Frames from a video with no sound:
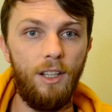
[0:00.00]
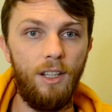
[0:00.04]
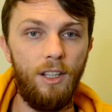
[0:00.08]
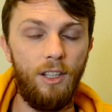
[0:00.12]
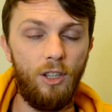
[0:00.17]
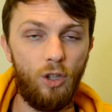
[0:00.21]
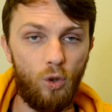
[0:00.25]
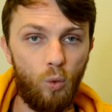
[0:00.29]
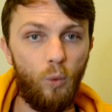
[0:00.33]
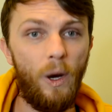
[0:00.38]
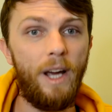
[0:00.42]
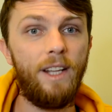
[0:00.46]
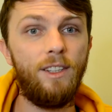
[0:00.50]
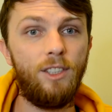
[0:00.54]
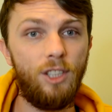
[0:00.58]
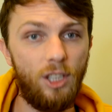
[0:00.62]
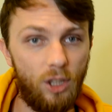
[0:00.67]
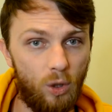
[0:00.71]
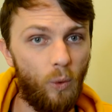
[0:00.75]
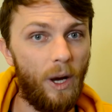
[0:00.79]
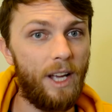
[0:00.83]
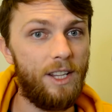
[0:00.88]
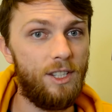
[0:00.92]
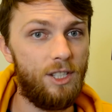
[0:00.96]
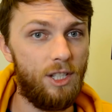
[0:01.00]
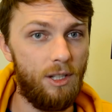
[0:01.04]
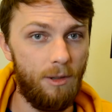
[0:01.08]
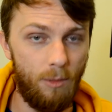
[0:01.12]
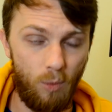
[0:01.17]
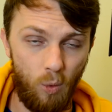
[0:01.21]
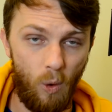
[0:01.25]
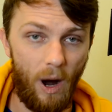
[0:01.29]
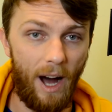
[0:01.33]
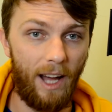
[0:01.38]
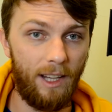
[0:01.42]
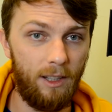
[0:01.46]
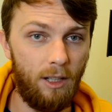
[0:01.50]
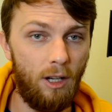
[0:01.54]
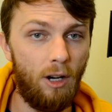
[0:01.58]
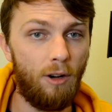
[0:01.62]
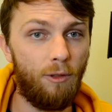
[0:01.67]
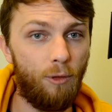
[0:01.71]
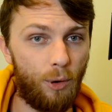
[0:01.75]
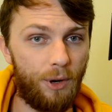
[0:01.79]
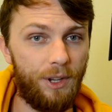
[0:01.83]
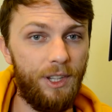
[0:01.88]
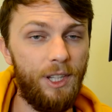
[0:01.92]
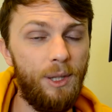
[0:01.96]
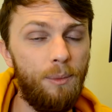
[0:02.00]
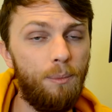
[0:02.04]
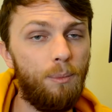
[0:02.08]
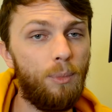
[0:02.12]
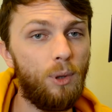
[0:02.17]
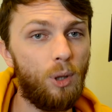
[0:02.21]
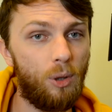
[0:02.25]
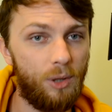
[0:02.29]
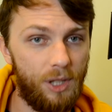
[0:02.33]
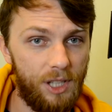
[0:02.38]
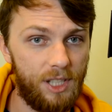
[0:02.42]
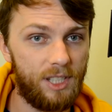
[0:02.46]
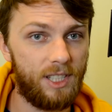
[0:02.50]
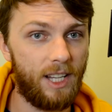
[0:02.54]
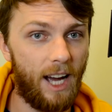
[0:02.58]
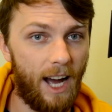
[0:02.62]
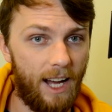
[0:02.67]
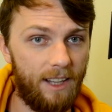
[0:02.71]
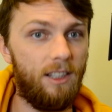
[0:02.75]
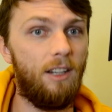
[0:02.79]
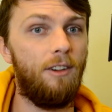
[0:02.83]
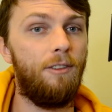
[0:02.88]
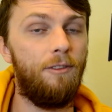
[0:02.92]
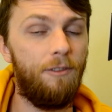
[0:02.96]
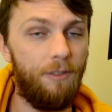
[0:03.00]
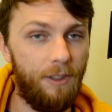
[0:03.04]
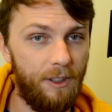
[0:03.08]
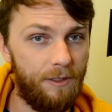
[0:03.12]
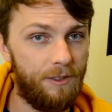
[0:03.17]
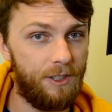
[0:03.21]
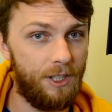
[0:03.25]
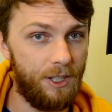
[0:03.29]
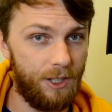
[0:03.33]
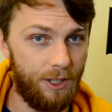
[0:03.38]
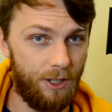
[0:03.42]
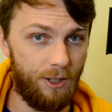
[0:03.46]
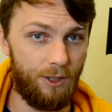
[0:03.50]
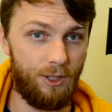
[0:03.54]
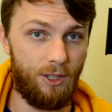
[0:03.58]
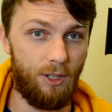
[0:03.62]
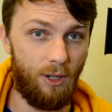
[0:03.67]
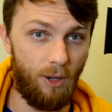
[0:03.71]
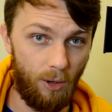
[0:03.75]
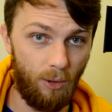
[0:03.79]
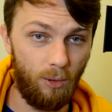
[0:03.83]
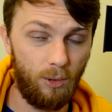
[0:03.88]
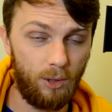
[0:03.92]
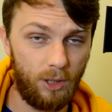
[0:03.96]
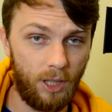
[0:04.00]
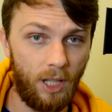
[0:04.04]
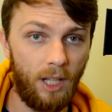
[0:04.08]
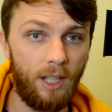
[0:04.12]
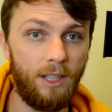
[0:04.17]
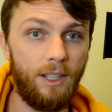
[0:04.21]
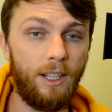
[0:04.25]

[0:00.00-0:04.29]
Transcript: In 2021, for employees under 50 years old,